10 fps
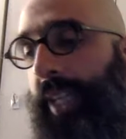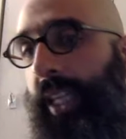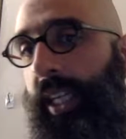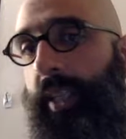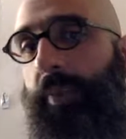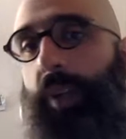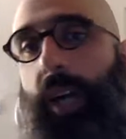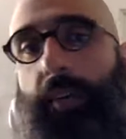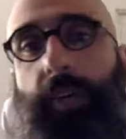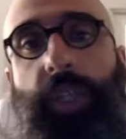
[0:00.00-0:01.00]
a lot of
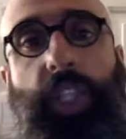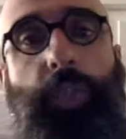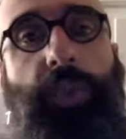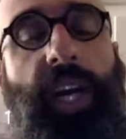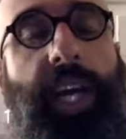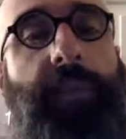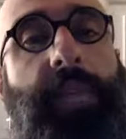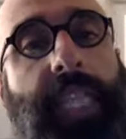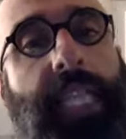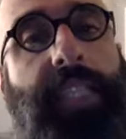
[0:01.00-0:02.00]
problem with his prime
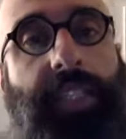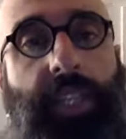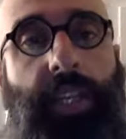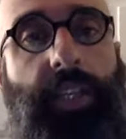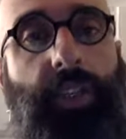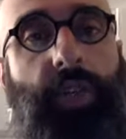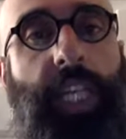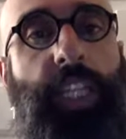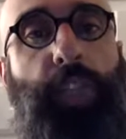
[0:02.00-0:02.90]
ministers, right?